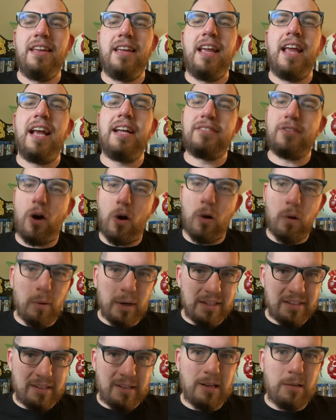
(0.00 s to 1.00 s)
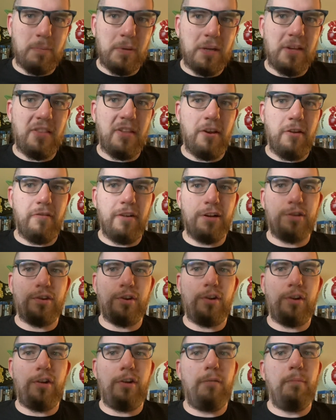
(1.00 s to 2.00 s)
It's always going to be the
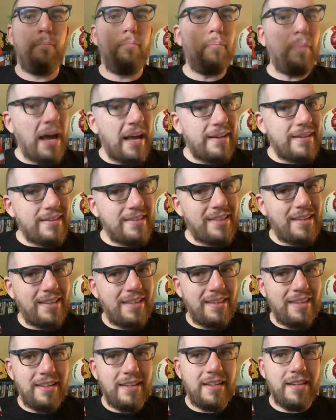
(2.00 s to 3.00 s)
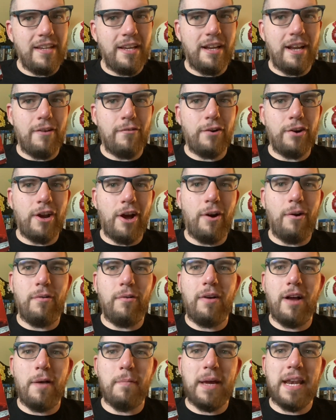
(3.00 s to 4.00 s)
original. But you never know.
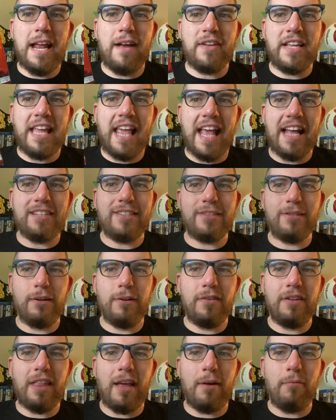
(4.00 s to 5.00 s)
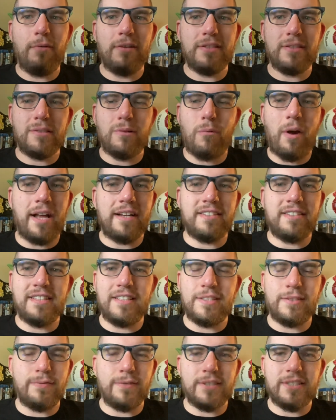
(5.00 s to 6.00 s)
I might have a guest over that wants to watch
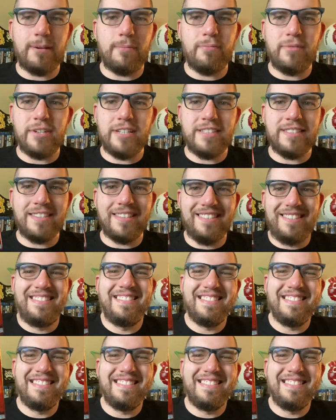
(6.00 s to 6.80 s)
this for some reason.